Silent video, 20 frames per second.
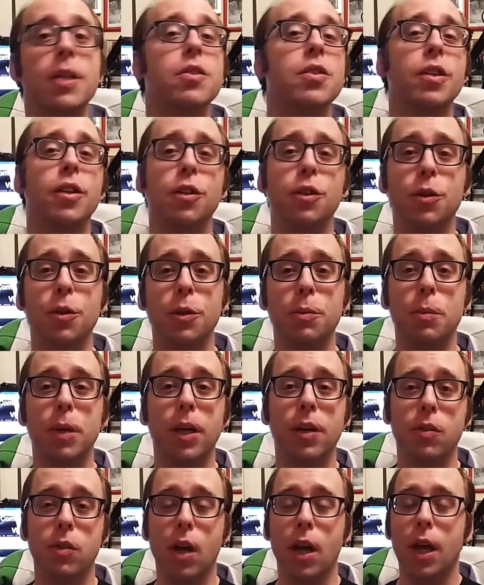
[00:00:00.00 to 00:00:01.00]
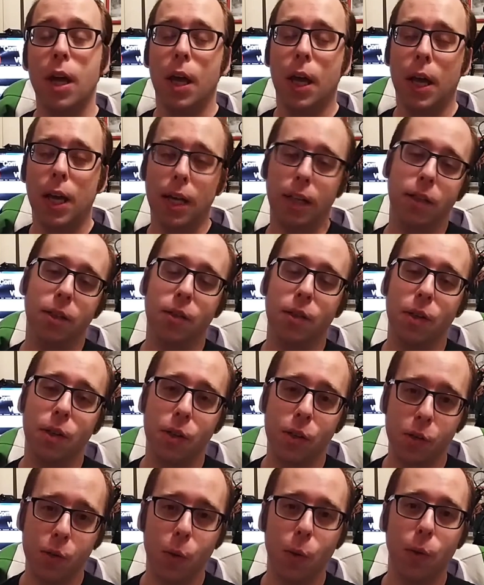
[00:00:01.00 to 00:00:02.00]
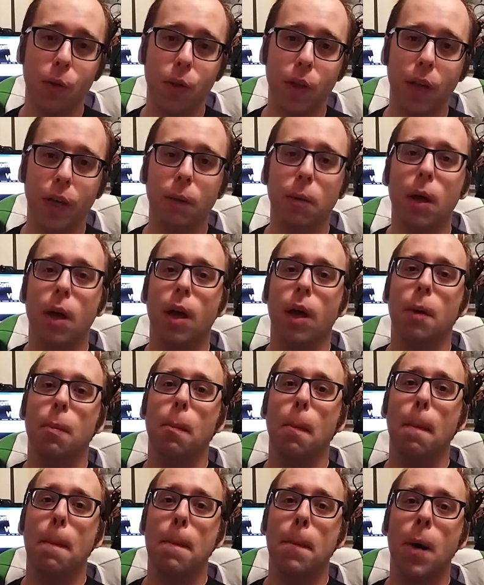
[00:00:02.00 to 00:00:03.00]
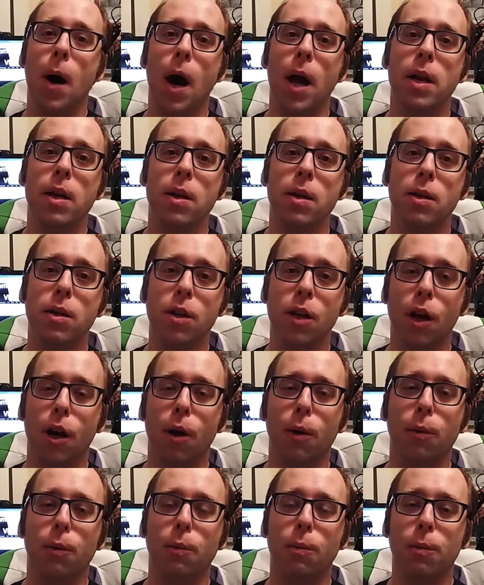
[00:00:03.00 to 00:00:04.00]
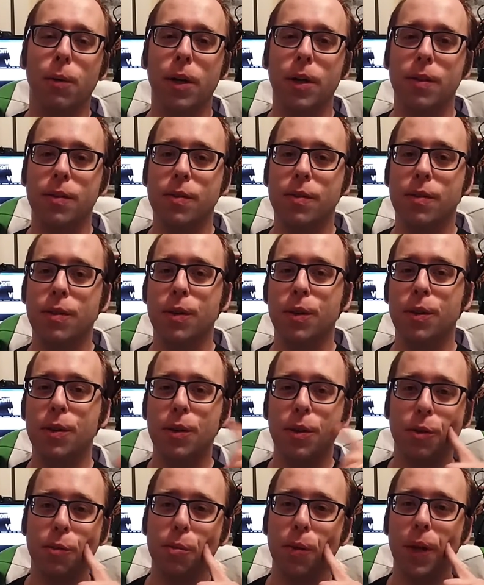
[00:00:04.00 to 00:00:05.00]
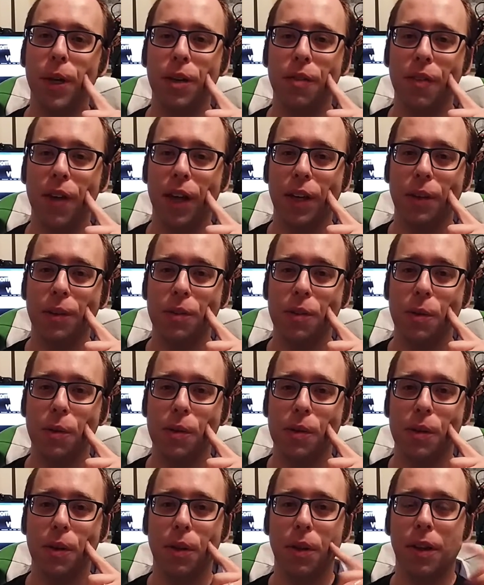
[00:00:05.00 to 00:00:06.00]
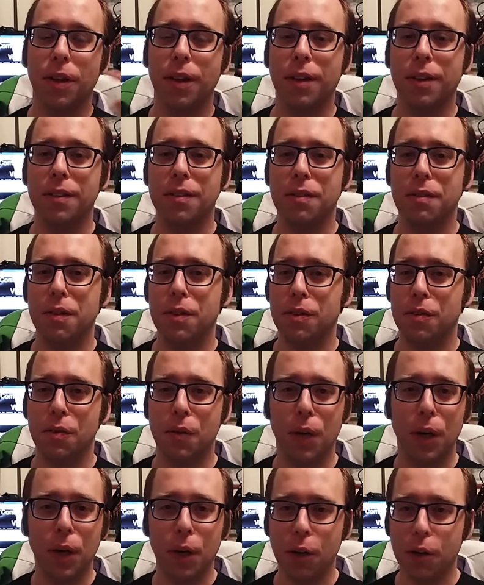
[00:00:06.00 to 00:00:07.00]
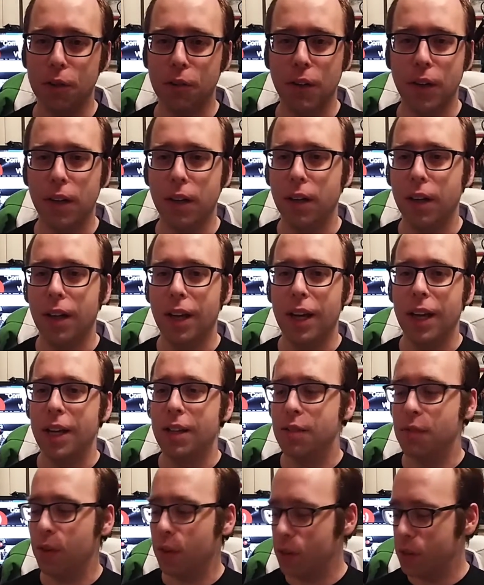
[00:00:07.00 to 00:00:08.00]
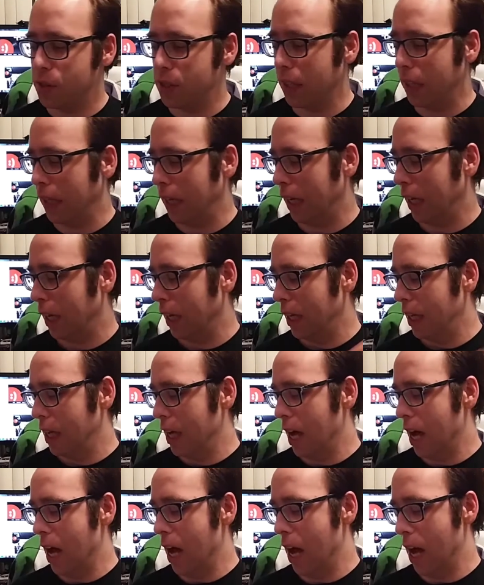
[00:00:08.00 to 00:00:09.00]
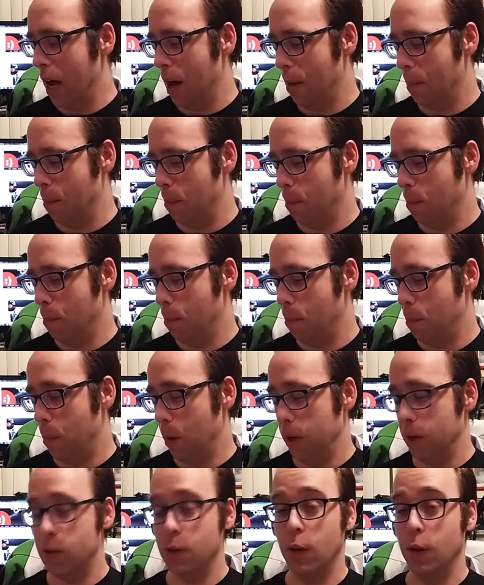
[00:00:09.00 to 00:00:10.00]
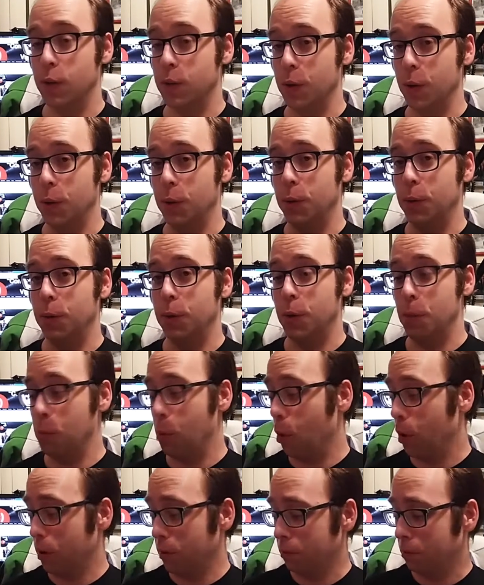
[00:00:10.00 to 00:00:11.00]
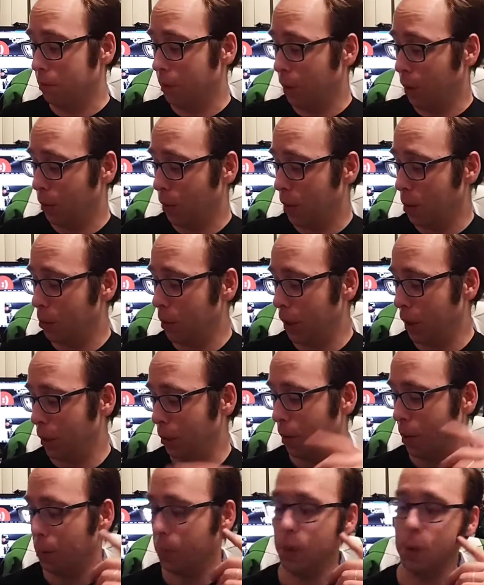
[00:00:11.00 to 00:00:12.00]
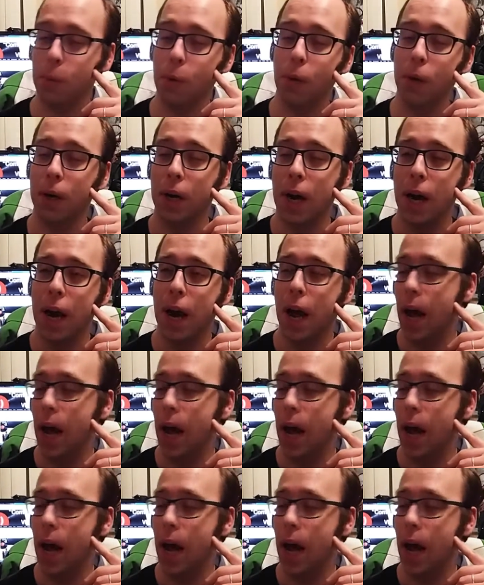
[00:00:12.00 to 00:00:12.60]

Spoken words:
listening to it because, hey, listen to this old thing, but it's there's plenty of value to it. It's very goofy, it's very silly, but it's also important, incredibly important.